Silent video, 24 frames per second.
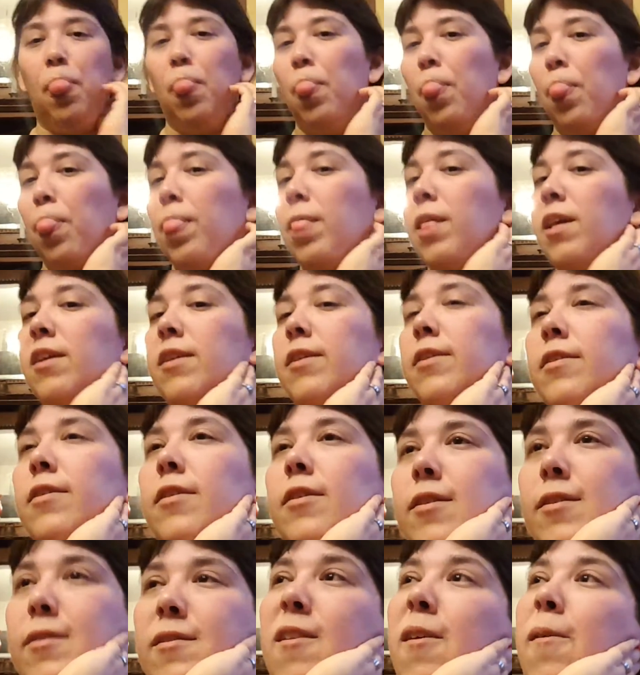
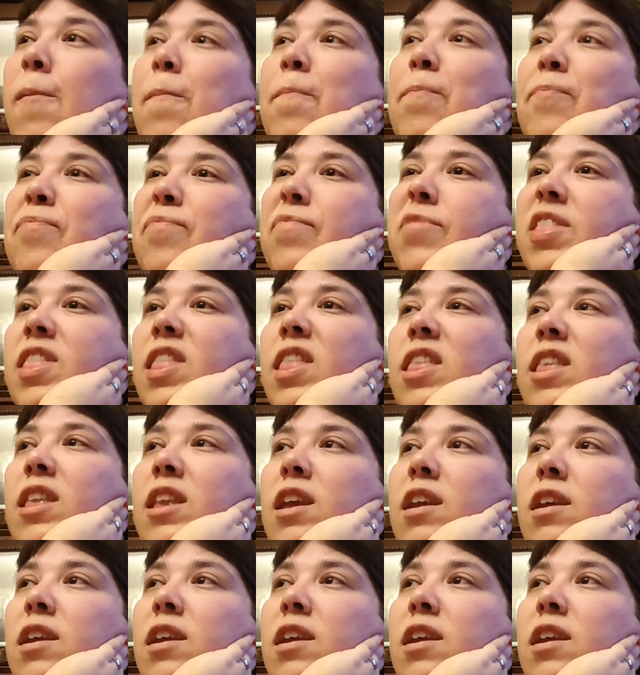No one is speaking in this clip.